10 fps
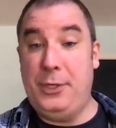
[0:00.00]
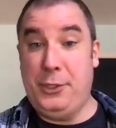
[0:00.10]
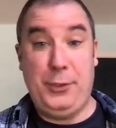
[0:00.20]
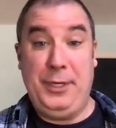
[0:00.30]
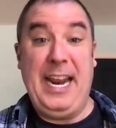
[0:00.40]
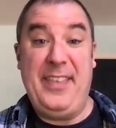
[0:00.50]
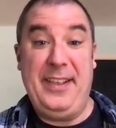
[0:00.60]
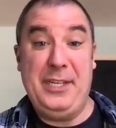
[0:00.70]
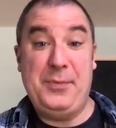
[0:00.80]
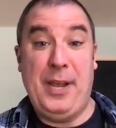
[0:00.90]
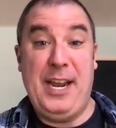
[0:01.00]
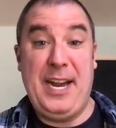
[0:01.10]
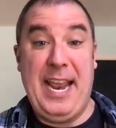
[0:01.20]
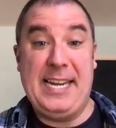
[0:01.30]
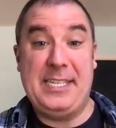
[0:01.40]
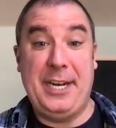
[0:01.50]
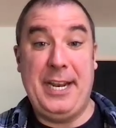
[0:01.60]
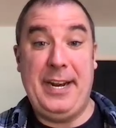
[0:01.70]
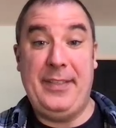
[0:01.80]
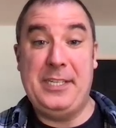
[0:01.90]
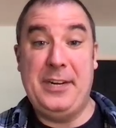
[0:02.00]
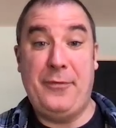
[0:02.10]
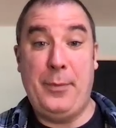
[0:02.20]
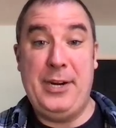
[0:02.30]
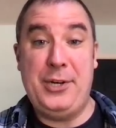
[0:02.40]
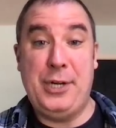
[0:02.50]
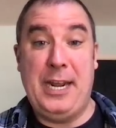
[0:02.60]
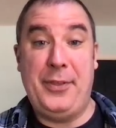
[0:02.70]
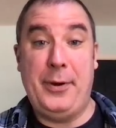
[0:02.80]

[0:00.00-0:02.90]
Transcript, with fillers: certainly i think this podcast and getting this information out yeah.